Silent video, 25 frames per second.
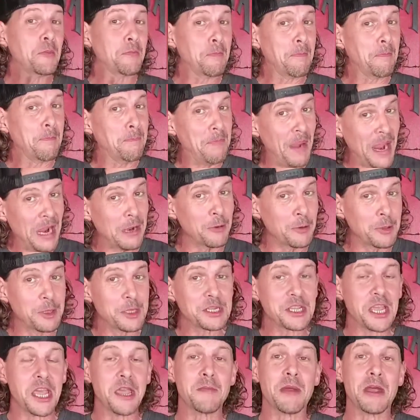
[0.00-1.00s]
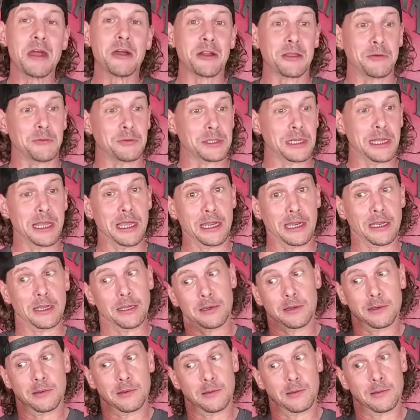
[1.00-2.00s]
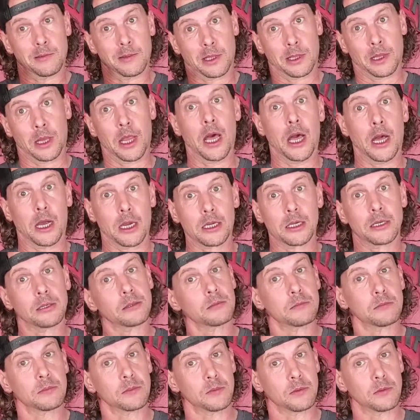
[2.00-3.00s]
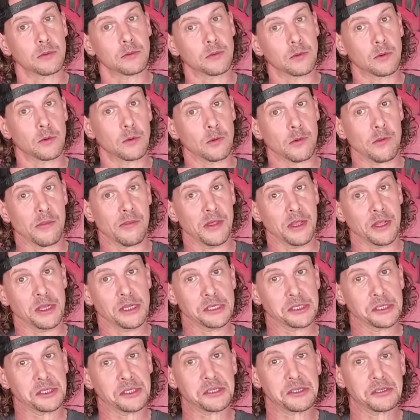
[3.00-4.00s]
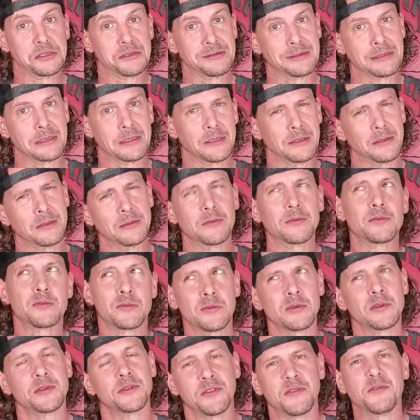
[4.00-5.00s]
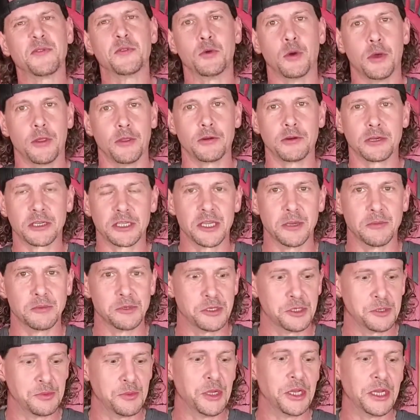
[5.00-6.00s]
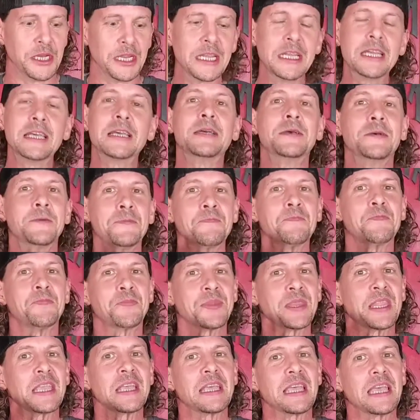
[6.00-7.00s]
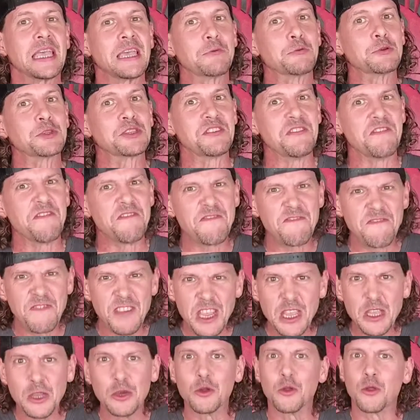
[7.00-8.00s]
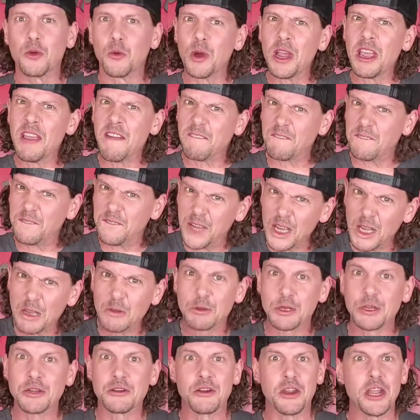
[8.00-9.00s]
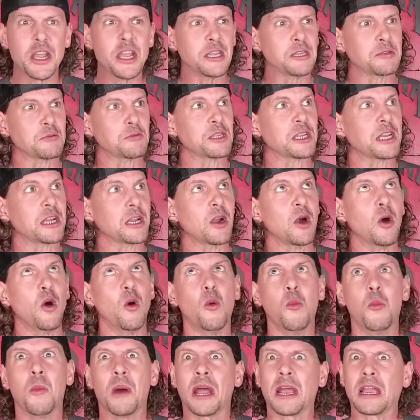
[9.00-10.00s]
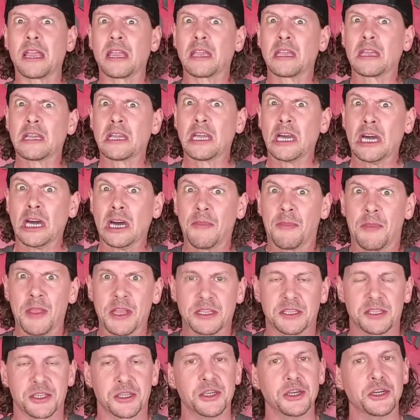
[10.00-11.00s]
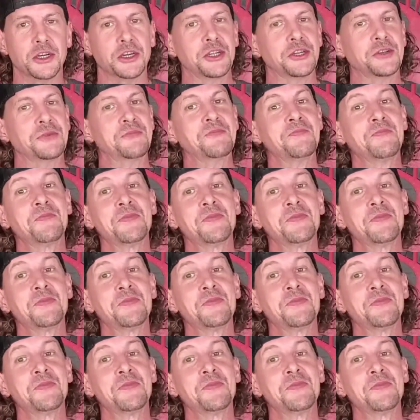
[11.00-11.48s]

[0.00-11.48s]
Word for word: but back when this came out, it was like the Glock or this, uh, with a few other exceptions. But it was the feel, the way it felt in your hands was like, oh my God, that's good.